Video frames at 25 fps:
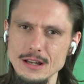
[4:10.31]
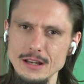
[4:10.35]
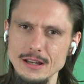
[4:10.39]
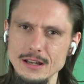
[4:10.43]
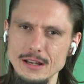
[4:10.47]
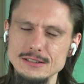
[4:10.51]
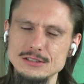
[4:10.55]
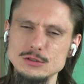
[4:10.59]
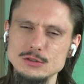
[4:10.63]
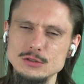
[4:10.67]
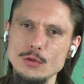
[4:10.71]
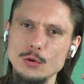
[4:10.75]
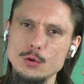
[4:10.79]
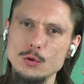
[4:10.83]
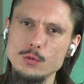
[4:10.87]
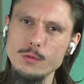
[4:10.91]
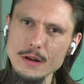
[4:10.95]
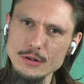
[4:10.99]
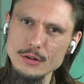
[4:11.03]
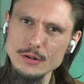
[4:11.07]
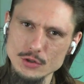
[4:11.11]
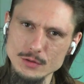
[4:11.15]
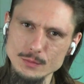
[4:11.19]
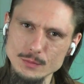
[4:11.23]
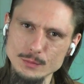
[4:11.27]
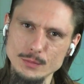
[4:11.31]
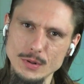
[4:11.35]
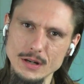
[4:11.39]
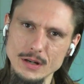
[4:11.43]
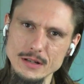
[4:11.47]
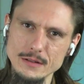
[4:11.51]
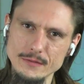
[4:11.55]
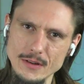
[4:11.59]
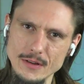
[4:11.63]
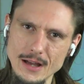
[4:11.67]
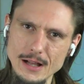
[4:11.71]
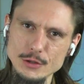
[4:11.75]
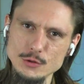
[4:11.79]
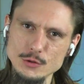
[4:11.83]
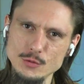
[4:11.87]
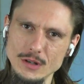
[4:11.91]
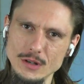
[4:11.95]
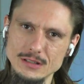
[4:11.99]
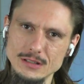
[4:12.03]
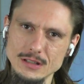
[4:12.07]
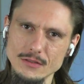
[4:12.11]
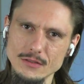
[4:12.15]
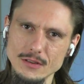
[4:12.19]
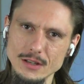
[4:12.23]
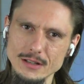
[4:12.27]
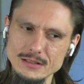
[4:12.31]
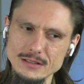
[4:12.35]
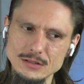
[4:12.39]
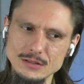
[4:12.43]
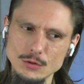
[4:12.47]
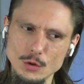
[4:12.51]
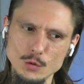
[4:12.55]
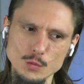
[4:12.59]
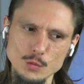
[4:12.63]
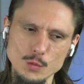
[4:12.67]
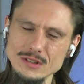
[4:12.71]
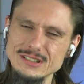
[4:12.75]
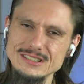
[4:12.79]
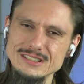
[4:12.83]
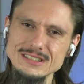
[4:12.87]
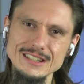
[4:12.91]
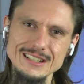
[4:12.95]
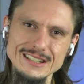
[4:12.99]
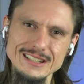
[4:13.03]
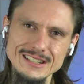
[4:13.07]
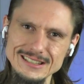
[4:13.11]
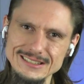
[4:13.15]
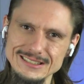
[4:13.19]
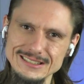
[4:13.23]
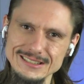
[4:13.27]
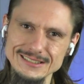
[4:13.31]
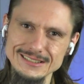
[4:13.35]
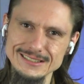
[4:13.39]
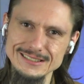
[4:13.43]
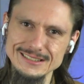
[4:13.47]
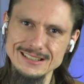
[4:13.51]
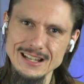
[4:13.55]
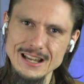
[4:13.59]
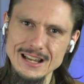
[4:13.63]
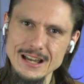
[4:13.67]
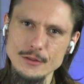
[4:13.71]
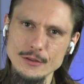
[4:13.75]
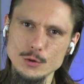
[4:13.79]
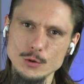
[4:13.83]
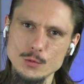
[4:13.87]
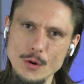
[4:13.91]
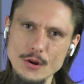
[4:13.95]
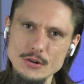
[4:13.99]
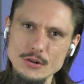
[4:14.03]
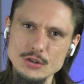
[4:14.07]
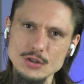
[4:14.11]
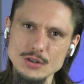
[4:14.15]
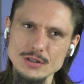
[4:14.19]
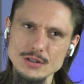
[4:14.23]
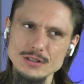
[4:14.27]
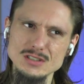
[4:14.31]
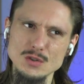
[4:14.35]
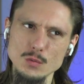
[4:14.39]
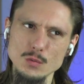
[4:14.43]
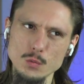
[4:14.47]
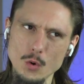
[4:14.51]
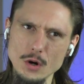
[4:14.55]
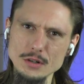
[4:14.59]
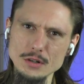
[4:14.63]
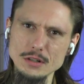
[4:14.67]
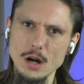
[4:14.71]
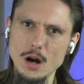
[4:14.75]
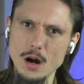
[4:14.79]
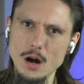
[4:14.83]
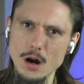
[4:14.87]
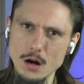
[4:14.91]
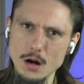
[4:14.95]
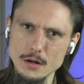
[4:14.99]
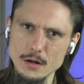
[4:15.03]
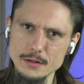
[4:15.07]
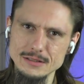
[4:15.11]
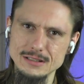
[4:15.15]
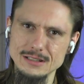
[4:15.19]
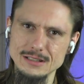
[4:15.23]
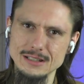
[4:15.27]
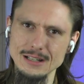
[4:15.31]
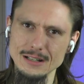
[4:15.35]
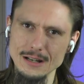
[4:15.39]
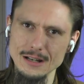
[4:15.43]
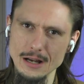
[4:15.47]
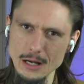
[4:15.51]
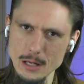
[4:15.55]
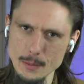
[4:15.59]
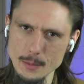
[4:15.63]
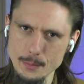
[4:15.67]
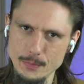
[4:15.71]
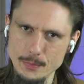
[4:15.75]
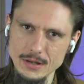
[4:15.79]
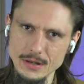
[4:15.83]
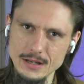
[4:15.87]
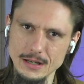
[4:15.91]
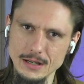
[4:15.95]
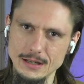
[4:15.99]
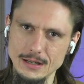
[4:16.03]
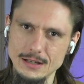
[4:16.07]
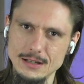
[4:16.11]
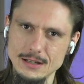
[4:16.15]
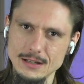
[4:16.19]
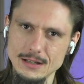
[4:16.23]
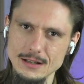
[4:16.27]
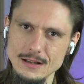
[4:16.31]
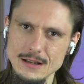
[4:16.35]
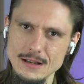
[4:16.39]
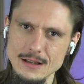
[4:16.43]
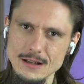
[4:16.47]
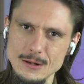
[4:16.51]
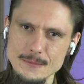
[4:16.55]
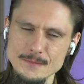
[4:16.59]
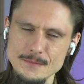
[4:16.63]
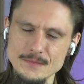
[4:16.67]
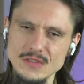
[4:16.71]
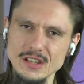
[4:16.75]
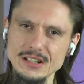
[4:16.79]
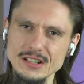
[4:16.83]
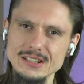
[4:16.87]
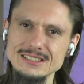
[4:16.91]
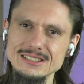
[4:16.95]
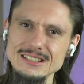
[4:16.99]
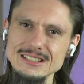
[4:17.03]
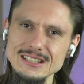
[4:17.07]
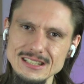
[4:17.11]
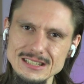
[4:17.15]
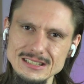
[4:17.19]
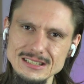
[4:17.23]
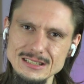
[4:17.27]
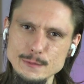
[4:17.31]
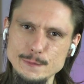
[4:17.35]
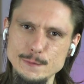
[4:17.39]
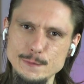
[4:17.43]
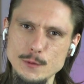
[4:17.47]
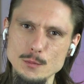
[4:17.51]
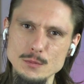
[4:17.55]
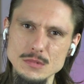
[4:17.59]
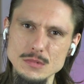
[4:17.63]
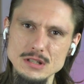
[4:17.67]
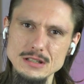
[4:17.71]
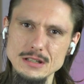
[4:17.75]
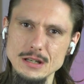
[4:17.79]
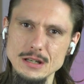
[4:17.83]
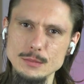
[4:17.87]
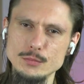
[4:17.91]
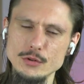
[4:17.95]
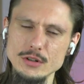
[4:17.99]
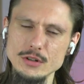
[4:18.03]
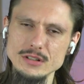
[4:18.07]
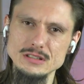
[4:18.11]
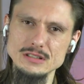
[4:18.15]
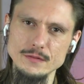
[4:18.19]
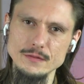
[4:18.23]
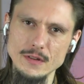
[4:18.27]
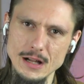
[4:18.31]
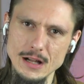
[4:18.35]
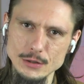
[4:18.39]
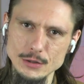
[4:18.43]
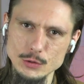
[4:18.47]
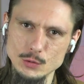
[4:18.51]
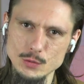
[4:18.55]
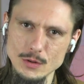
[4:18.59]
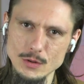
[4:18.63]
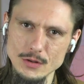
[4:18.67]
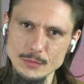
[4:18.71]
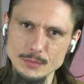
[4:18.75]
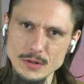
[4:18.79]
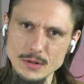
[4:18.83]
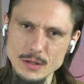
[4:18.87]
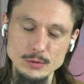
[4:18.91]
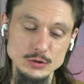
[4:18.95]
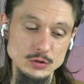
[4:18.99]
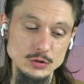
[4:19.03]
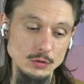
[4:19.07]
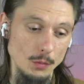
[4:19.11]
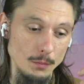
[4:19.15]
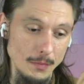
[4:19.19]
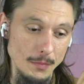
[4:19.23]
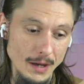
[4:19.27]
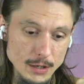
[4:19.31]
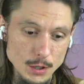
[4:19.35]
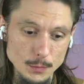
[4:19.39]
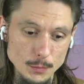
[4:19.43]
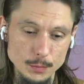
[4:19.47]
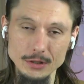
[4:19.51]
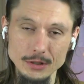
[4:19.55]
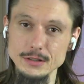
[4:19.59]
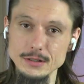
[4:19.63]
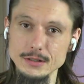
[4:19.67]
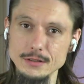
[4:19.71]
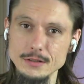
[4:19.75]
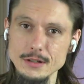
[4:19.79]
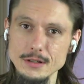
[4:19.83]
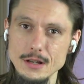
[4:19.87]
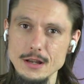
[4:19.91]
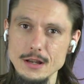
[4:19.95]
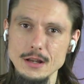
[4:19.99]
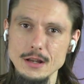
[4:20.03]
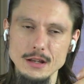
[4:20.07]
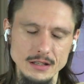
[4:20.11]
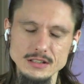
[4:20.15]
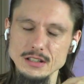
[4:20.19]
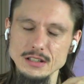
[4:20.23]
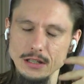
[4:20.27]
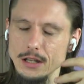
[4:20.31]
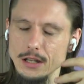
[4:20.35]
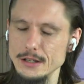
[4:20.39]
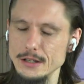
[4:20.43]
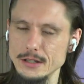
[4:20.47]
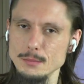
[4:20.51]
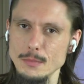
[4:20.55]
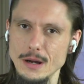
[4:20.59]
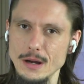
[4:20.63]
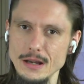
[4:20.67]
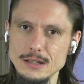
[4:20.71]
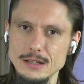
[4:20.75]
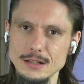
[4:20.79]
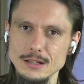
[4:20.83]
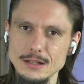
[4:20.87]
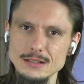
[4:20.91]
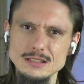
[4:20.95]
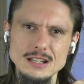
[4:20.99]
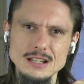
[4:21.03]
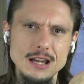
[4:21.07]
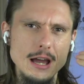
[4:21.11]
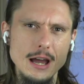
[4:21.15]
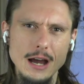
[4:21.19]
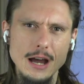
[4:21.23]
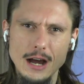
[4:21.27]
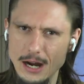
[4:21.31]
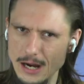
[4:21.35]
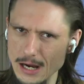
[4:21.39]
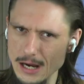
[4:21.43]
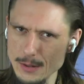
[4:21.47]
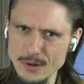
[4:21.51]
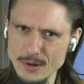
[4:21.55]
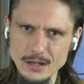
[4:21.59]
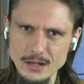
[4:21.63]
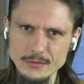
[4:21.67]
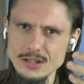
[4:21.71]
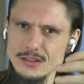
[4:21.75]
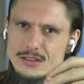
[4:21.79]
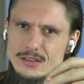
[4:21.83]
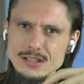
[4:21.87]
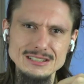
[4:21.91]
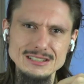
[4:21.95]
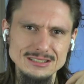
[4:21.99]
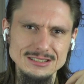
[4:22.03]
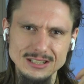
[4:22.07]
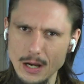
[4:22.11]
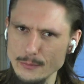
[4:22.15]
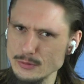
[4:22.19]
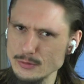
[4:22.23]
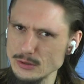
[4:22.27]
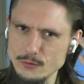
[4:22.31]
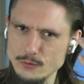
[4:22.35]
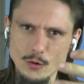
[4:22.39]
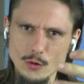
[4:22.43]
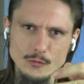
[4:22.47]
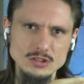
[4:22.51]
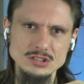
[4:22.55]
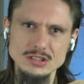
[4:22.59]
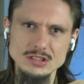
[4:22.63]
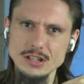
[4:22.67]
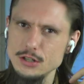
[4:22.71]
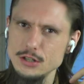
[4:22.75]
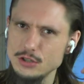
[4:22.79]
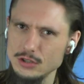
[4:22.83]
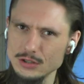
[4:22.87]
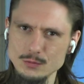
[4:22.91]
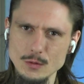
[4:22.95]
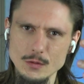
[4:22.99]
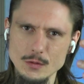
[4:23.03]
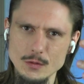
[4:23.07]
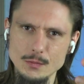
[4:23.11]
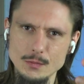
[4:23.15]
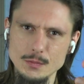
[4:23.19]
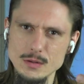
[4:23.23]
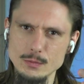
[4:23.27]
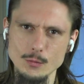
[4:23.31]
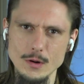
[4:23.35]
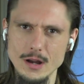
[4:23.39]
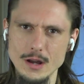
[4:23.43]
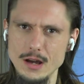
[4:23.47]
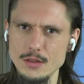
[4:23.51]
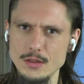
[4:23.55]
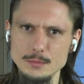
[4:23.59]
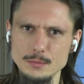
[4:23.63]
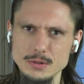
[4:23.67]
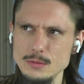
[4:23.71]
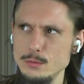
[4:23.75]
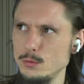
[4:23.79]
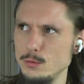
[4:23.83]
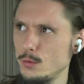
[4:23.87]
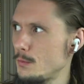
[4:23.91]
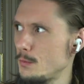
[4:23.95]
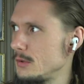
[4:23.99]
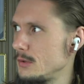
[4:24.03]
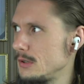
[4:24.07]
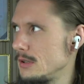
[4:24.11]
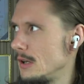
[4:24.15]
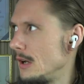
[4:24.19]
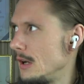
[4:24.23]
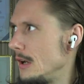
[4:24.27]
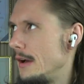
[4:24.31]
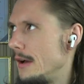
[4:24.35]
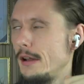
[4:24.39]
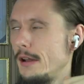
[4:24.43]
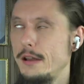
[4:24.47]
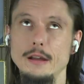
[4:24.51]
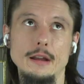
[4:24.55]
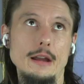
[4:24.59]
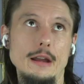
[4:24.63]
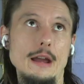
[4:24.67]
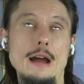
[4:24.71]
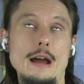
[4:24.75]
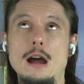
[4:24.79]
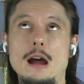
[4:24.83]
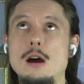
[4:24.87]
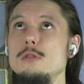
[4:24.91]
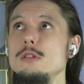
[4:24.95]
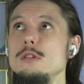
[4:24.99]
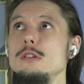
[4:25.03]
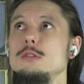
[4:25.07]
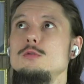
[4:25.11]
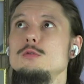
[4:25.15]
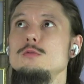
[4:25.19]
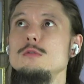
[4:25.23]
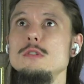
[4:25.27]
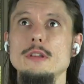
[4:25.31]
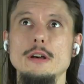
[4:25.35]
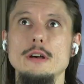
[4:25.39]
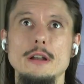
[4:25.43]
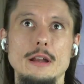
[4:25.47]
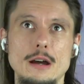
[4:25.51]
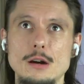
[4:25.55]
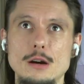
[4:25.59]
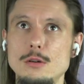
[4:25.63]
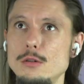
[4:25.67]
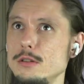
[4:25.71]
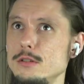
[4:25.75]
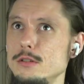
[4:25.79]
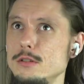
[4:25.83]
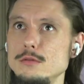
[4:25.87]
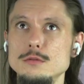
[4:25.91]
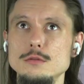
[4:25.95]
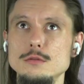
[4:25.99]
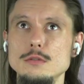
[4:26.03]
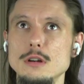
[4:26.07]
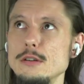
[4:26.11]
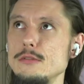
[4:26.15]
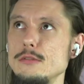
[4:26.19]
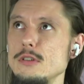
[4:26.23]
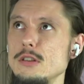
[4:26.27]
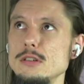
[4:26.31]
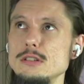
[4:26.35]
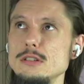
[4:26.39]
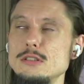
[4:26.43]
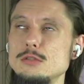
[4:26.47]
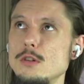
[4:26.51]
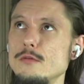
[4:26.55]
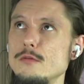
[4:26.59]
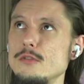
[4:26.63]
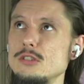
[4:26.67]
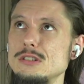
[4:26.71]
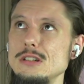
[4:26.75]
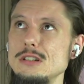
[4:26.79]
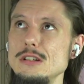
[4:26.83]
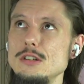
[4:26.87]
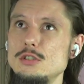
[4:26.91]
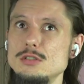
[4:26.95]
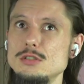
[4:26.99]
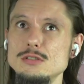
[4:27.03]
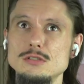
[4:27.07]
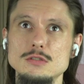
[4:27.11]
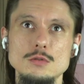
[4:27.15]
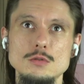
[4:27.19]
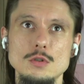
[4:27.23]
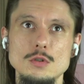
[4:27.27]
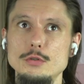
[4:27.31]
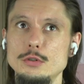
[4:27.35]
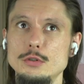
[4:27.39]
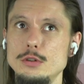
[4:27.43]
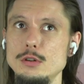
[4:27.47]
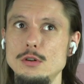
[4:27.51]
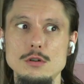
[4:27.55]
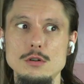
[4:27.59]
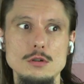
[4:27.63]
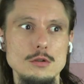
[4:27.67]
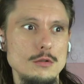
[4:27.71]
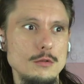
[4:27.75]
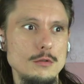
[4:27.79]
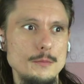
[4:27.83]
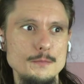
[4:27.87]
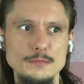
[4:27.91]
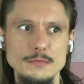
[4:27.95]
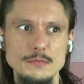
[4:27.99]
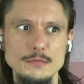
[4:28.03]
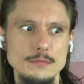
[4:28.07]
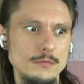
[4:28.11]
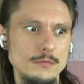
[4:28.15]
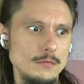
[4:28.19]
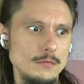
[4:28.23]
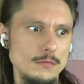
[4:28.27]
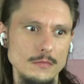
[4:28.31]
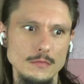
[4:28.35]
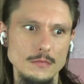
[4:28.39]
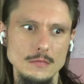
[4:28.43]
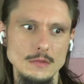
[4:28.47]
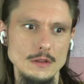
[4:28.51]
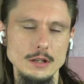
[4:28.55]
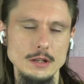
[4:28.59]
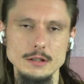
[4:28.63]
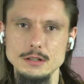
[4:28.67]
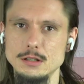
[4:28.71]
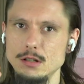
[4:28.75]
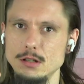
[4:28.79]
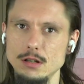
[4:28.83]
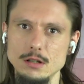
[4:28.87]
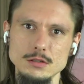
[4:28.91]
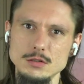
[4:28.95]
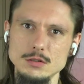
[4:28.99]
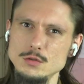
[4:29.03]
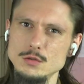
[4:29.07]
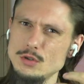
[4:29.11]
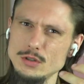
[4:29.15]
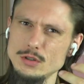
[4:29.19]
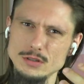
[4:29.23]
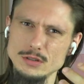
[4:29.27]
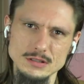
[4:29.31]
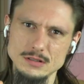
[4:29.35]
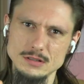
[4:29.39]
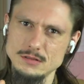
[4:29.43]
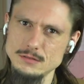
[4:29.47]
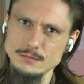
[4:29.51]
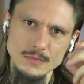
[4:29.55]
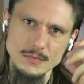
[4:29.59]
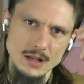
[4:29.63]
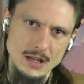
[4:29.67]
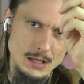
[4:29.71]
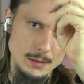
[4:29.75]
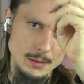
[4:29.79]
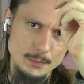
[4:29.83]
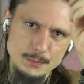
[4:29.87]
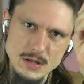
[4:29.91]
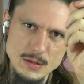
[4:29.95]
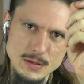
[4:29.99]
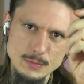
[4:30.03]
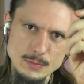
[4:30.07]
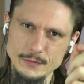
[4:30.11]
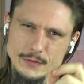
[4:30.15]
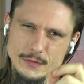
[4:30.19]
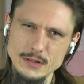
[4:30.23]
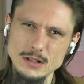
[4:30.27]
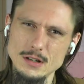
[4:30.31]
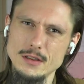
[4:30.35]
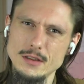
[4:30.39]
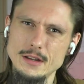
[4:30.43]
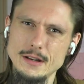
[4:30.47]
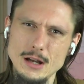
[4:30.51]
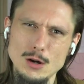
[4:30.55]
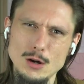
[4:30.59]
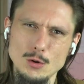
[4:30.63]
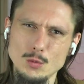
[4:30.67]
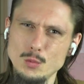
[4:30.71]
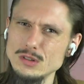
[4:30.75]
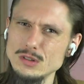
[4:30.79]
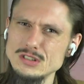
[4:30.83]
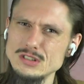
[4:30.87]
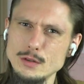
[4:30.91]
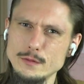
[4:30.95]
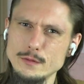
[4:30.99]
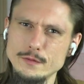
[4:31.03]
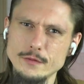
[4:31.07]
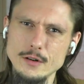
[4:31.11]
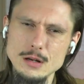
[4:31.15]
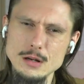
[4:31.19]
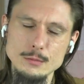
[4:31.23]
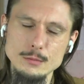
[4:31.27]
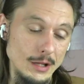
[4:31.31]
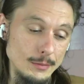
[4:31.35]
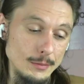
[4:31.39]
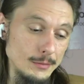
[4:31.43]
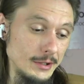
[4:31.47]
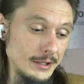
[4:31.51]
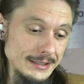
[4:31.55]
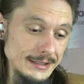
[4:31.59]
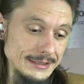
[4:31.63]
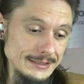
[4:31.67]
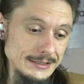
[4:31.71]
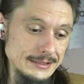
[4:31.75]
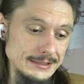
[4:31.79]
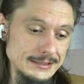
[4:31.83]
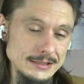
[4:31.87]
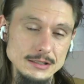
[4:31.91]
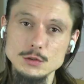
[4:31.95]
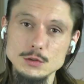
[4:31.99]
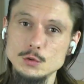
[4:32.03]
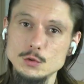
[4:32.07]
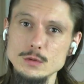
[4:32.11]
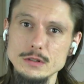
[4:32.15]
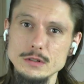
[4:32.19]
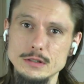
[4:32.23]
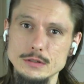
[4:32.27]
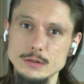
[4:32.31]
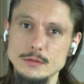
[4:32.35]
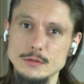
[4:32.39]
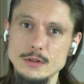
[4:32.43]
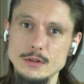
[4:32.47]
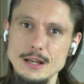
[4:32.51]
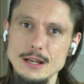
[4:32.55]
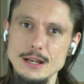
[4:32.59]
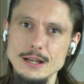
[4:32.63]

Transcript: And so the question by evaluating that is not what's easiest. The question is, what hard can I pick that is easy for me and brings value to other people? So in my opinion, like in my case, I'm having these types of conversations with people where other people would be like, how are you doing that? How are you having these conversations? You don't know, and you just help people figure that out. What's your framework? I'm like, it's intuitive.